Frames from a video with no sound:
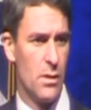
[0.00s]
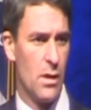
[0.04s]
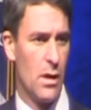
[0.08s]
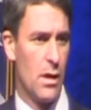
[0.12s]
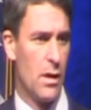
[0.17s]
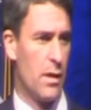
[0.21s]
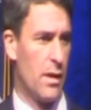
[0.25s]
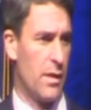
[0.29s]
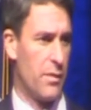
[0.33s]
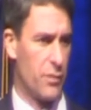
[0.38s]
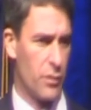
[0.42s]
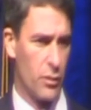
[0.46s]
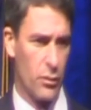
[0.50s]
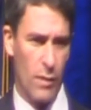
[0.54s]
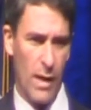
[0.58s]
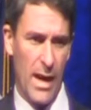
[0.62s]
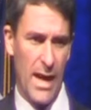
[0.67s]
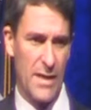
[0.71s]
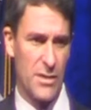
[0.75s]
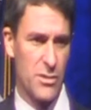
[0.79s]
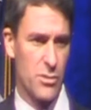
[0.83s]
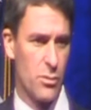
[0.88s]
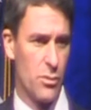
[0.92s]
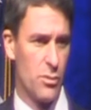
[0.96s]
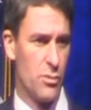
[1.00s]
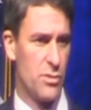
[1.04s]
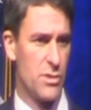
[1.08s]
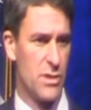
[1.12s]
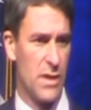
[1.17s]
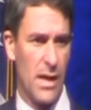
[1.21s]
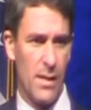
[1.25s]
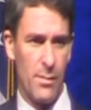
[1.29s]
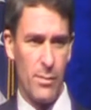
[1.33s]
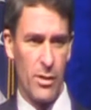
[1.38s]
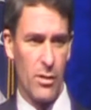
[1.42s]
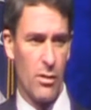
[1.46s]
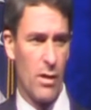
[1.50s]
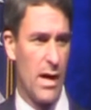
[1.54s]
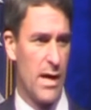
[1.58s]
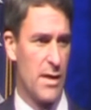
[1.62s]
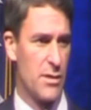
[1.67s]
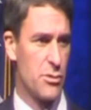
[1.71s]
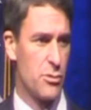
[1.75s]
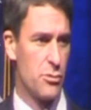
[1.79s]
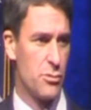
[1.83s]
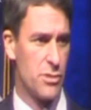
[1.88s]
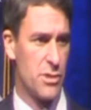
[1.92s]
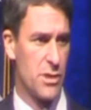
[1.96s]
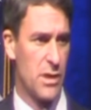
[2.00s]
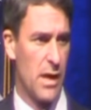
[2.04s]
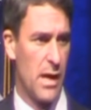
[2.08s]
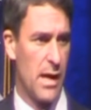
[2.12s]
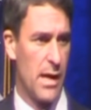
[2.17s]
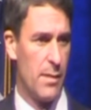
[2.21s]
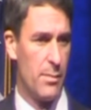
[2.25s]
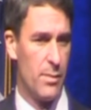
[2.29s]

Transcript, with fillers: uh, at the grassroots, and I'm a grassroots guy,